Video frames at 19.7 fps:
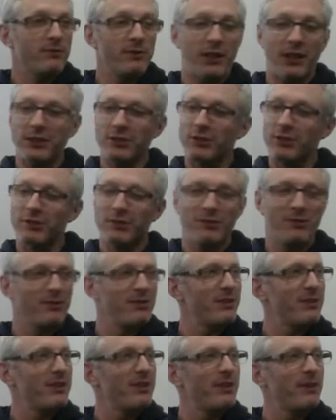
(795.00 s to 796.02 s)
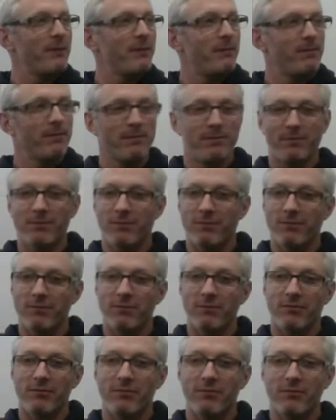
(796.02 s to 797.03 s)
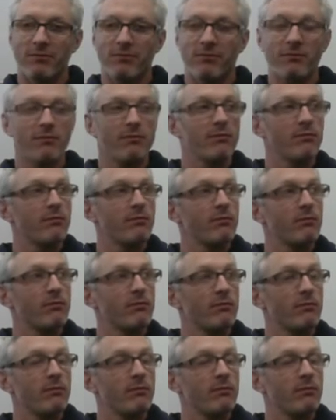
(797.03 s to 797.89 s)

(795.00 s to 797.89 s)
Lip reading: So, do you want to take back your prediction saying that Reed's going to win it?